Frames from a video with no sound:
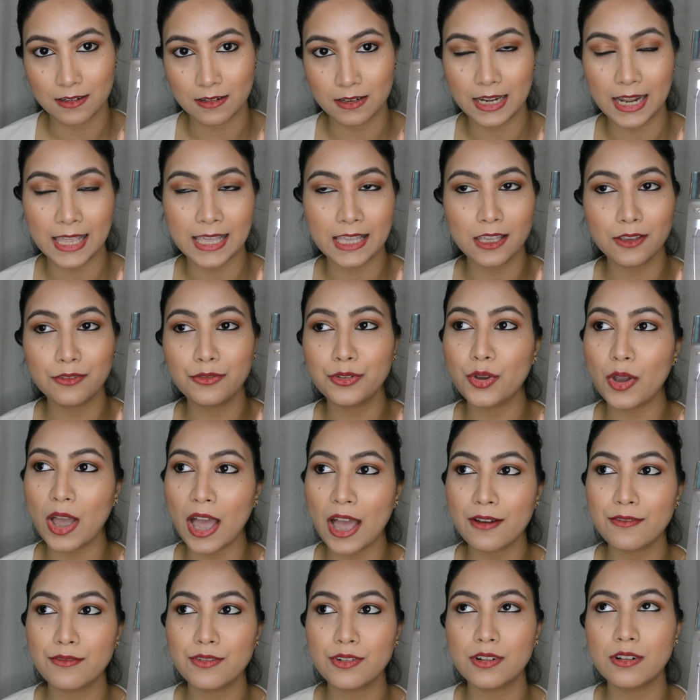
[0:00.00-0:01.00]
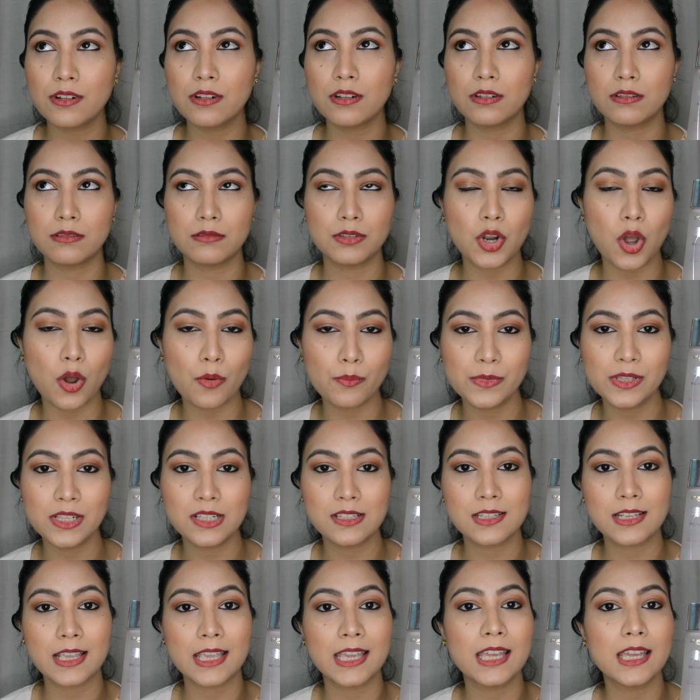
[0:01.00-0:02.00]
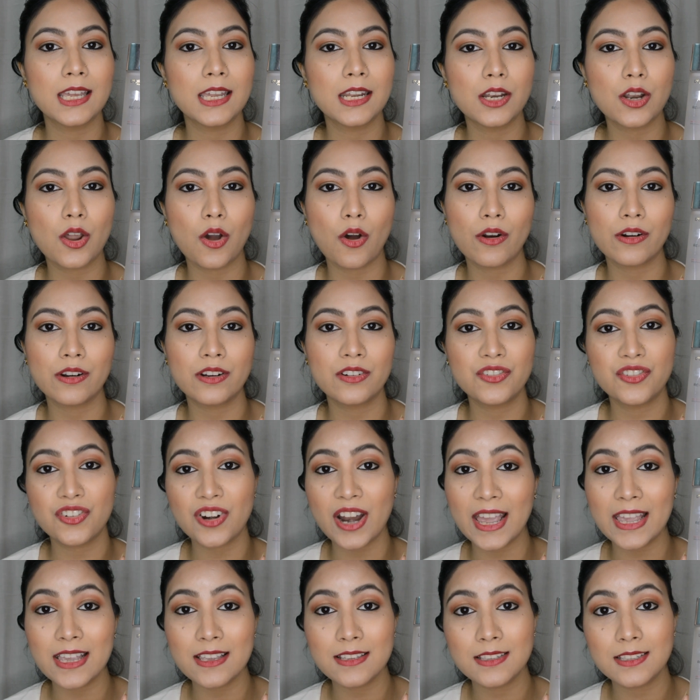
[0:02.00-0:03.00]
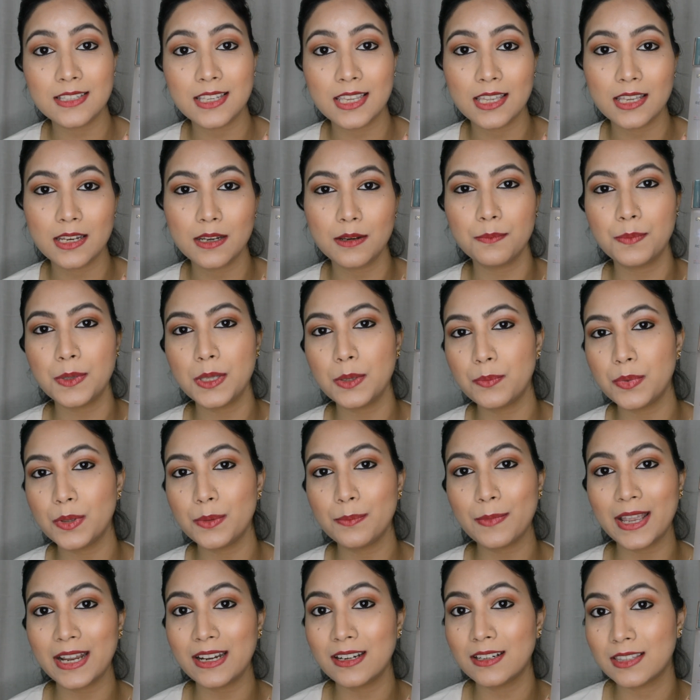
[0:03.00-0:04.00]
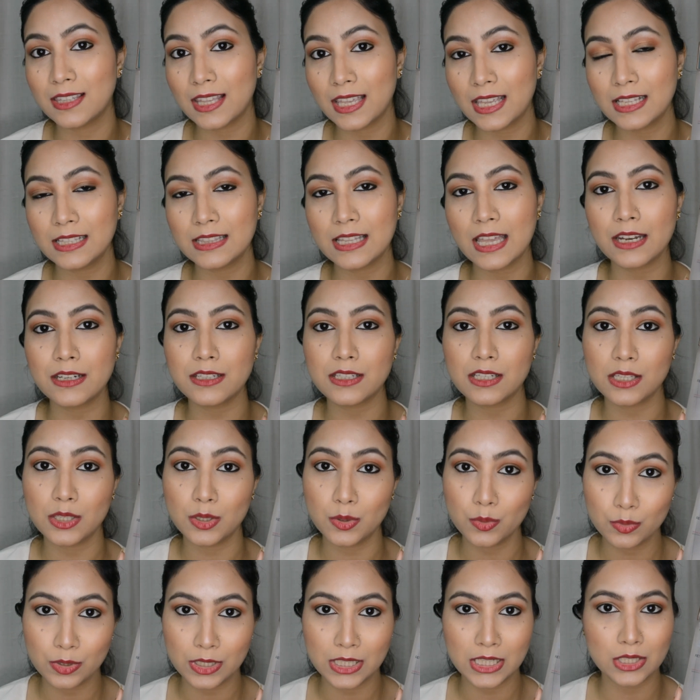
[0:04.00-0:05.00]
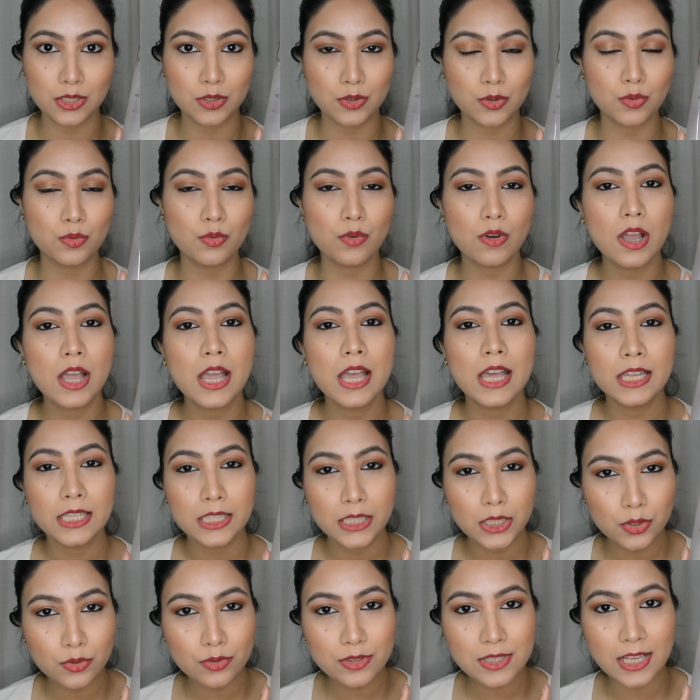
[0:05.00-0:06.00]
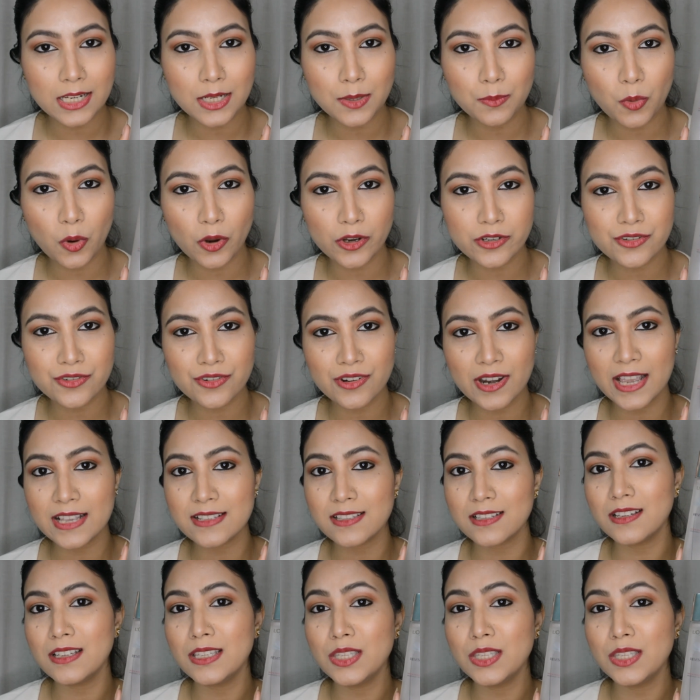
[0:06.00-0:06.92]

Like, if you have a normal skin or a dry skin, people might think that you need to use any moisturizer.